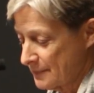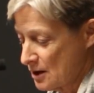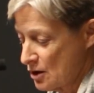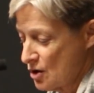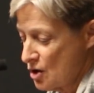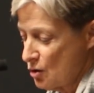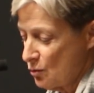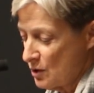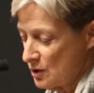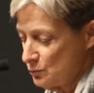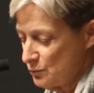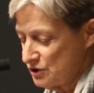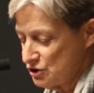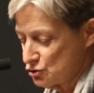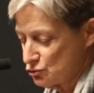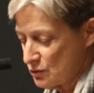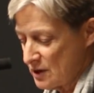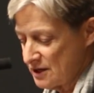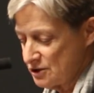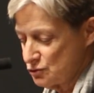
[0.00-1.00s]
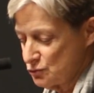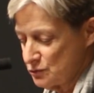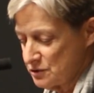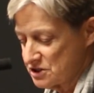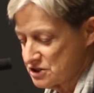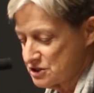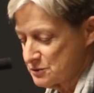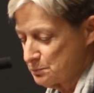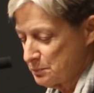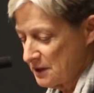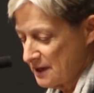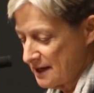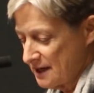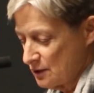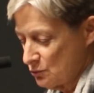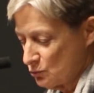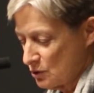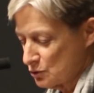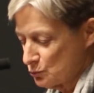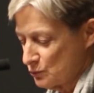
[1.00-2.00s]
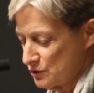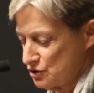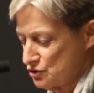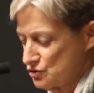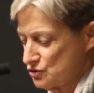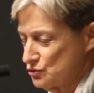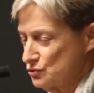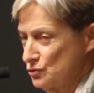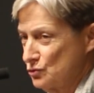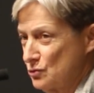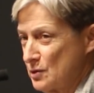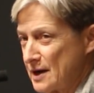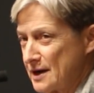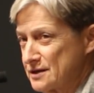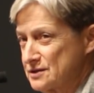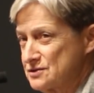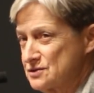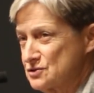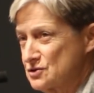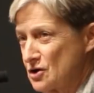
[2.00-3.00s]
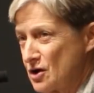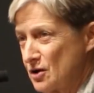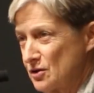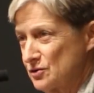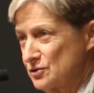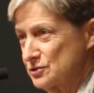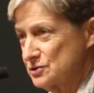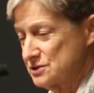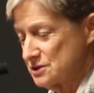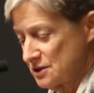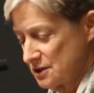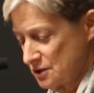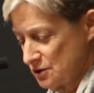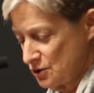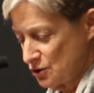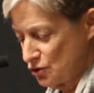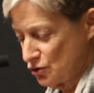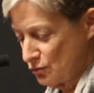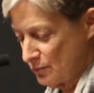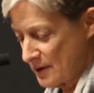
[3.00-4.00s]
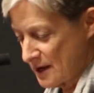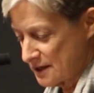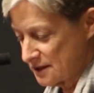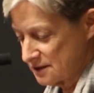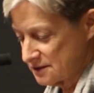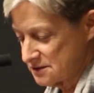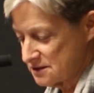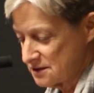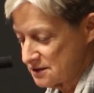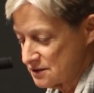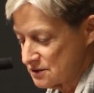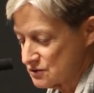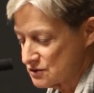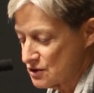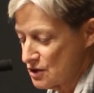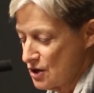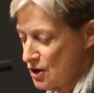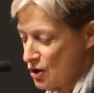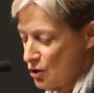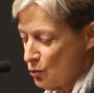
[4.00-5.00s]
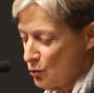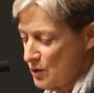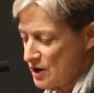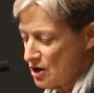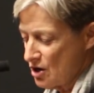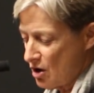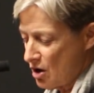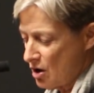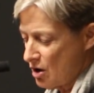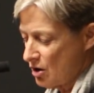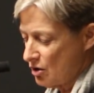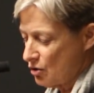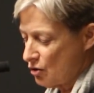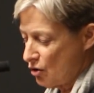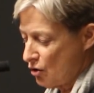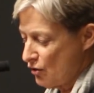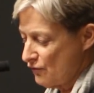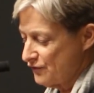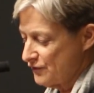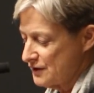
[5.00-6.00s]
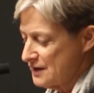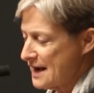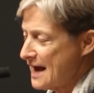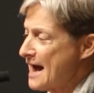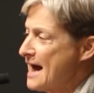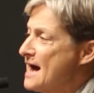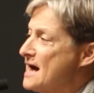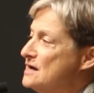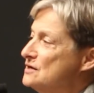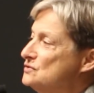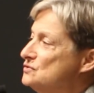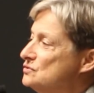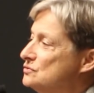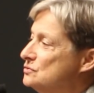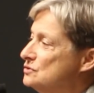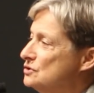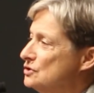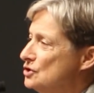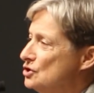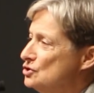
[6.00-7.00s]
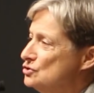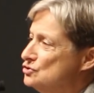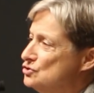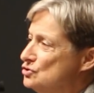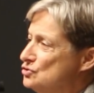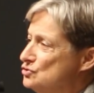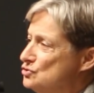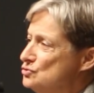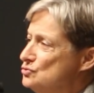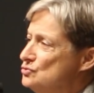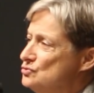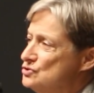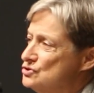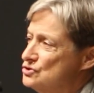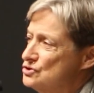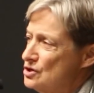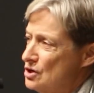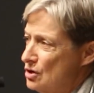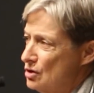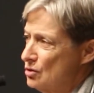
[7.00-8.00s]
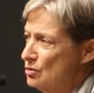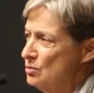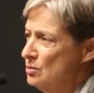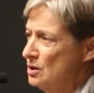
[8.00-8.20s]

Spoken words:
When we try to explain what we do as scholars in the humanities, we are often asked to do so